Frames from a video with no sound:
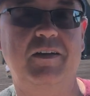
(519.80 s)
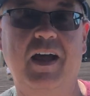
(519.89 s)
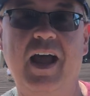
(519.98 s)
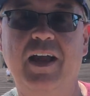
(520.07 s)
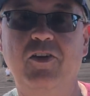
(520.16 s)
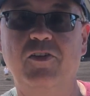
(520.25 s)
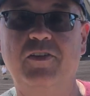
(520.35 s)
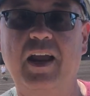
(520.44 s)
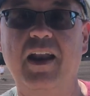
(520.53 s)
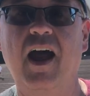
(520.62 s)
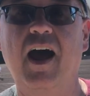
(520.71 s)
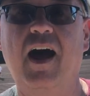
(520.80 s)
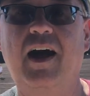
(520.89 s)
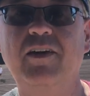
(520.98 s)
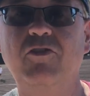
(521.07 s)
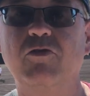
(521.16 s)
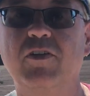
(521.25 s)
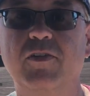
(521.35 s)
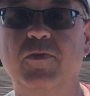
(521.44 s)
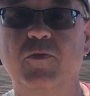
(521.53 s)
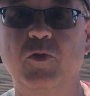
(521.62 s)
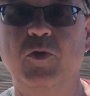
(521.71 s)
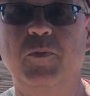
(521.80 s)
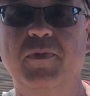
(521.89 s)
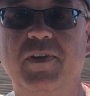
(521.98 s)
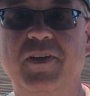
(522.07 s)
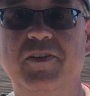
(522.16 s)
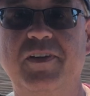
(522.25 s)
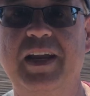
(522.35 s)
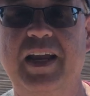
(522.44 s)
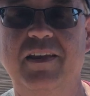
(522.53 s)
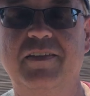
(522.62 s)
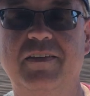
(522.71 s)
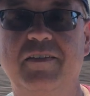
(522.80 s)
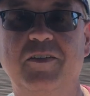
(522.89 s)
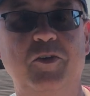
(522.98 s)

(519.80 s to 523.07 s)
I understand, hundreds of rooms underneath,